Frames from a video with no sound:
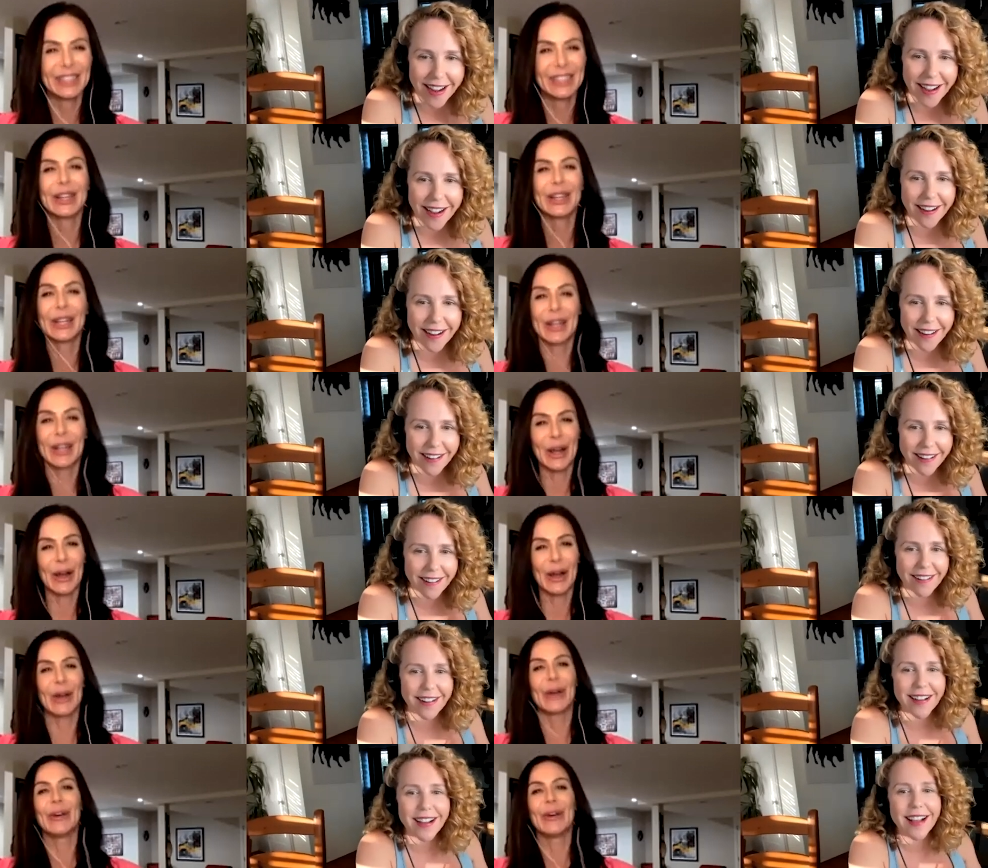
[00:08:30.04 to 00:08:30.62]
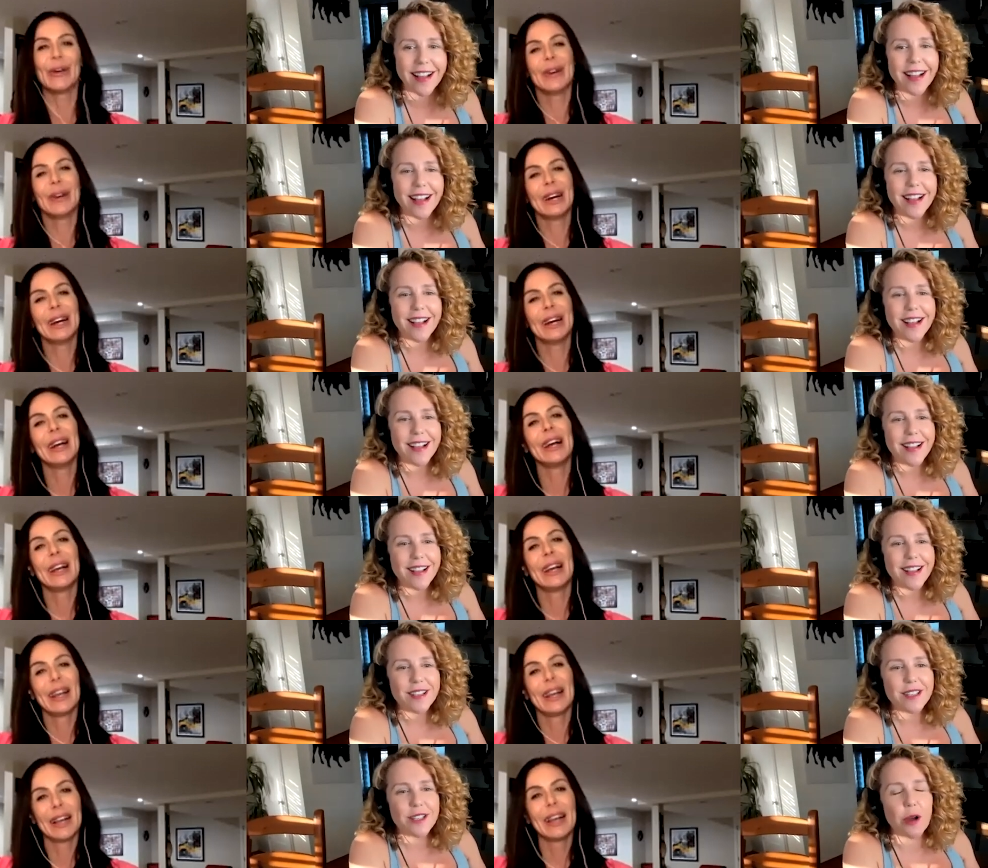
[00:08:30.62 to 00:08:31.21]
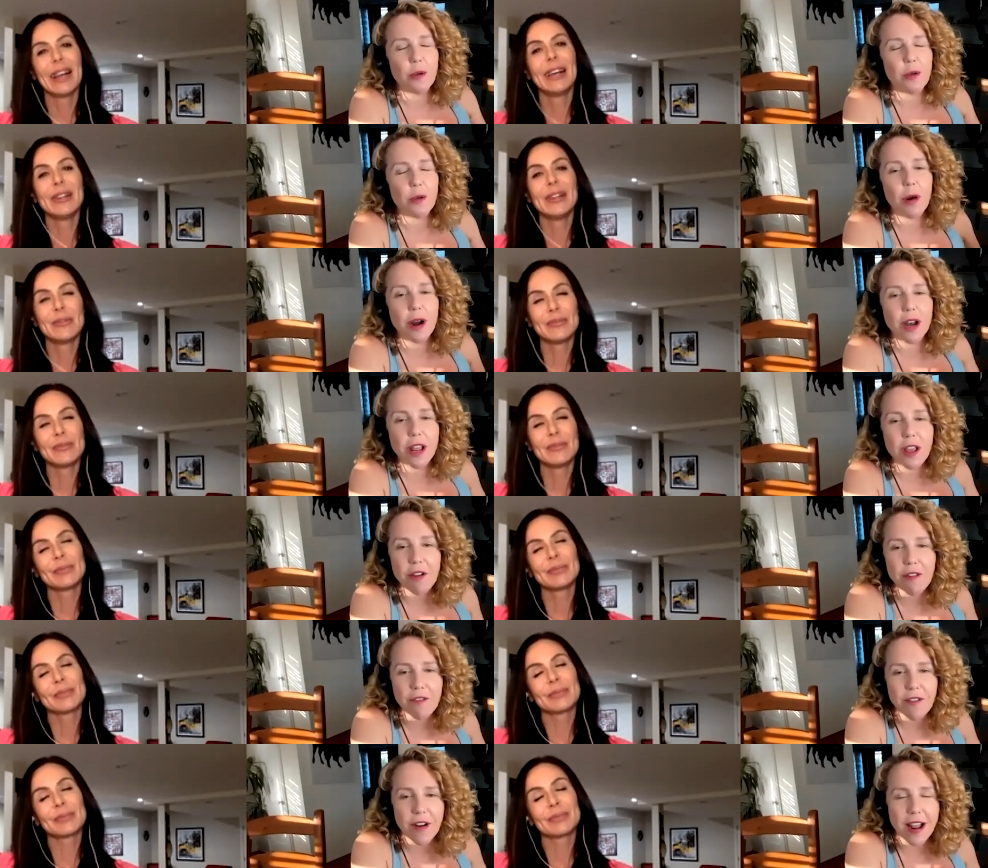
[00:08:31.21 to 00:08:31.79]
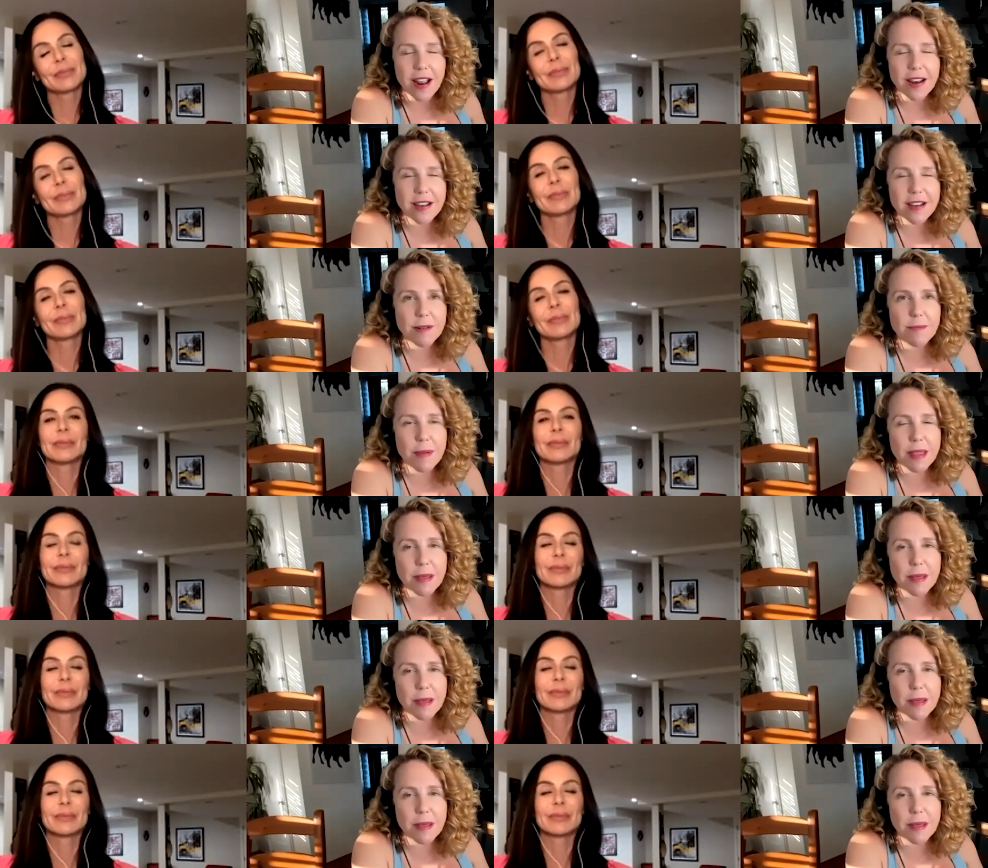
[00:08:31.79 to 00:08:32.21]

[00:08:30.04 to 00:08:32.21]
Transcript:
Speaker 1: ago. So, what do you find to